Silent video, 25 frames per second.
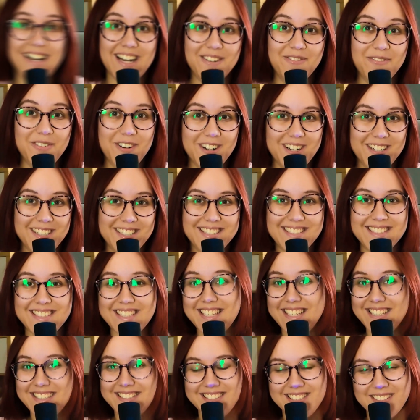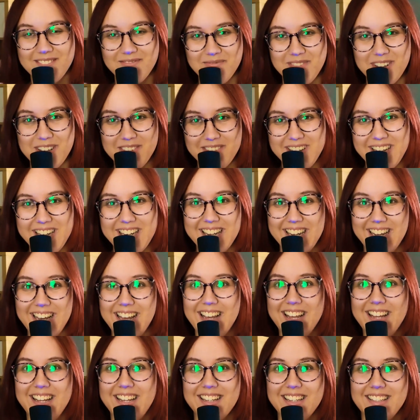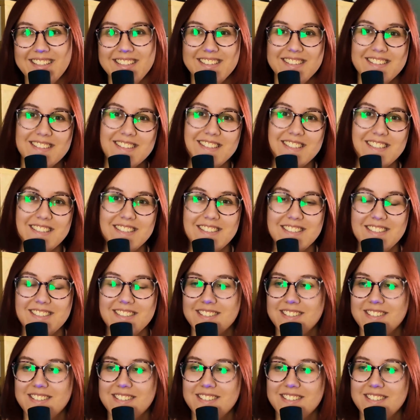Hi folks, it's Simply Me and this